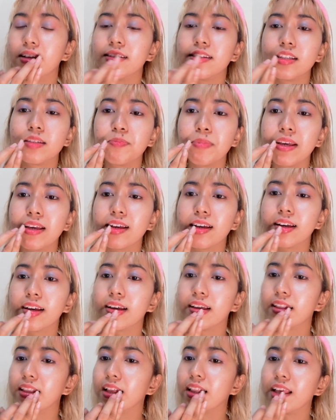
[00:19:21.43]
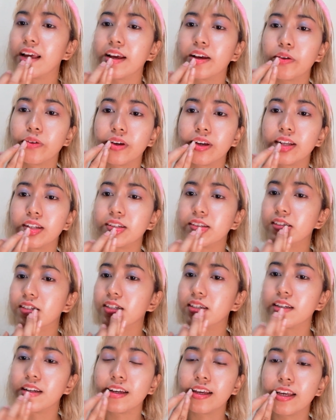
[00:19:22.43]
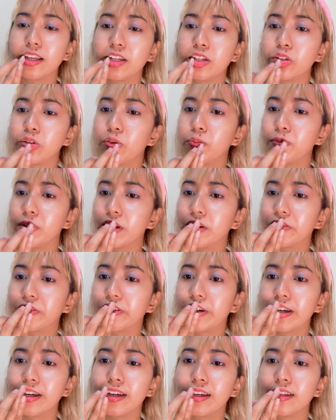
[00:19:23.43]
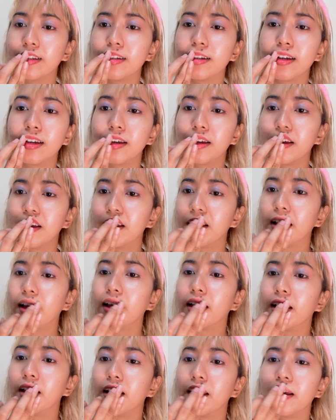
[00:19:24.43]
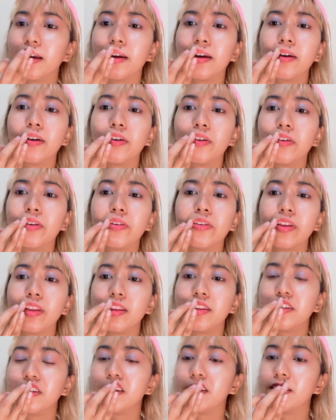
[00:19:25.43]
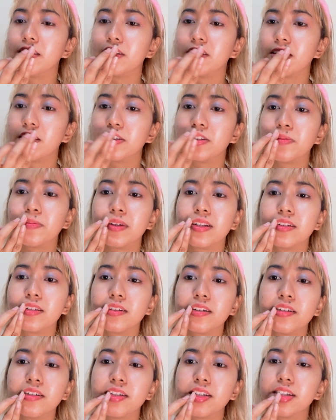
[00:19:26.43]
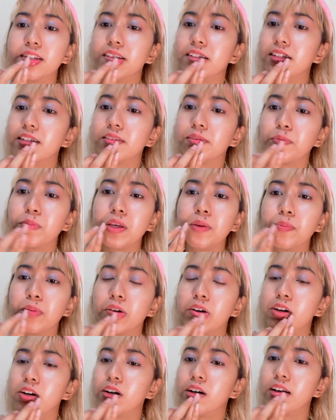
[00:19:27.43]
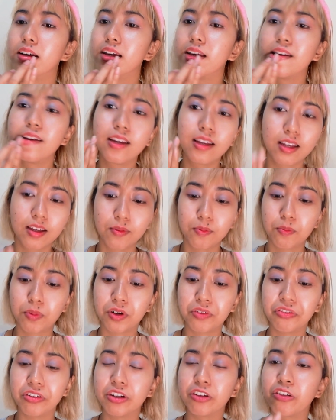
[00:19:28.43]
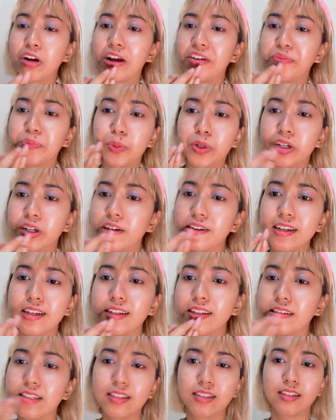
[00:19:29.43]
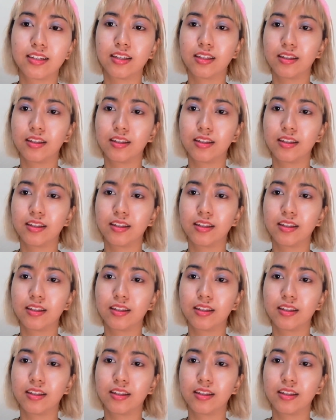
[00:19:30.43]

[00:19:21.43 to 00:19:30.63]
speak the language. Again, don't be afraid with judgmental people. Perfect grammar is